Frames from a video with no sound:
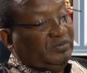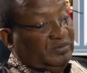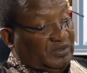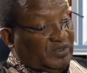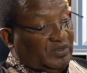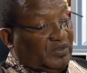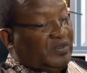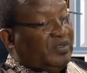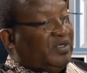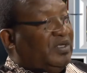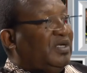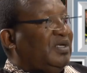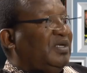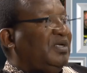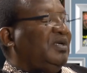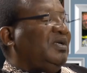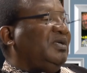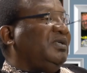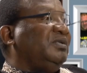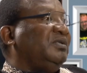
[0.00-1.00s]

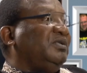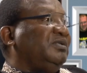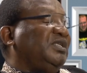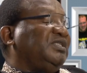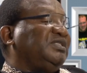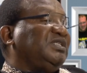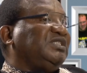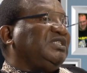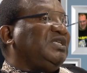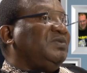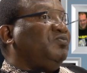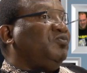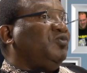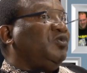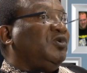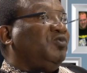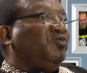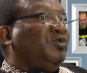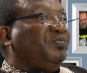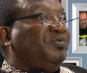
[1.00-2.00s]
the system
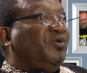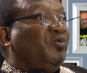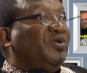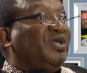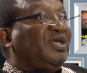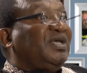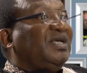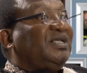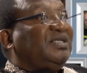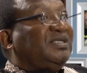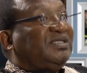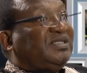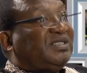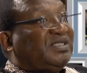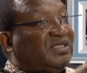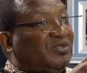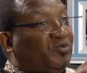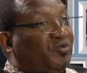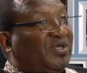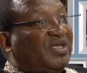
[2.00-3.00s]
would be weak at
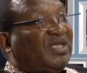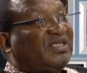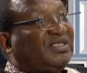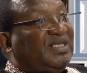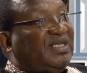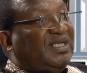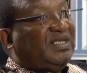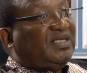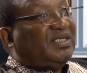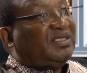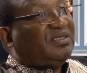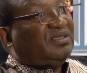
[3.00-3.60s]
its weakest link.